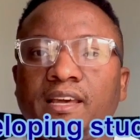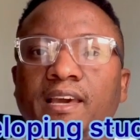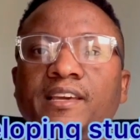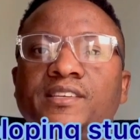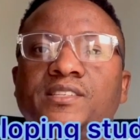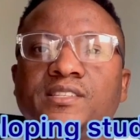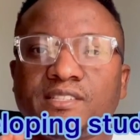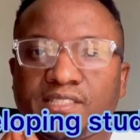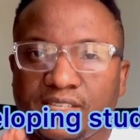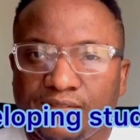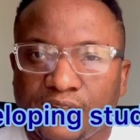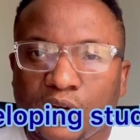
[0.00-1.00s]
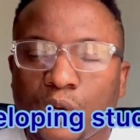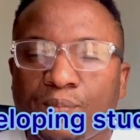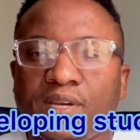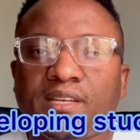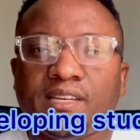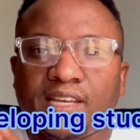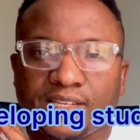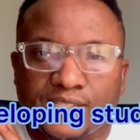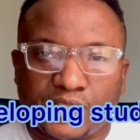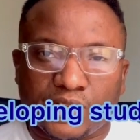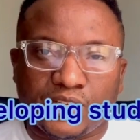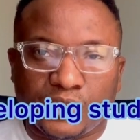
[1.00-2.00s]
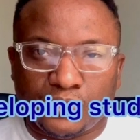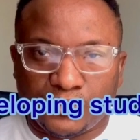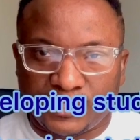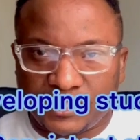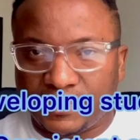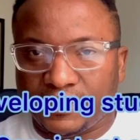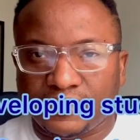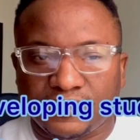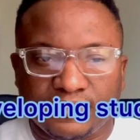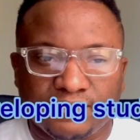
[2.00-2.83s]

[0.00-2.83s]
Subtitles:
is developing a study routine.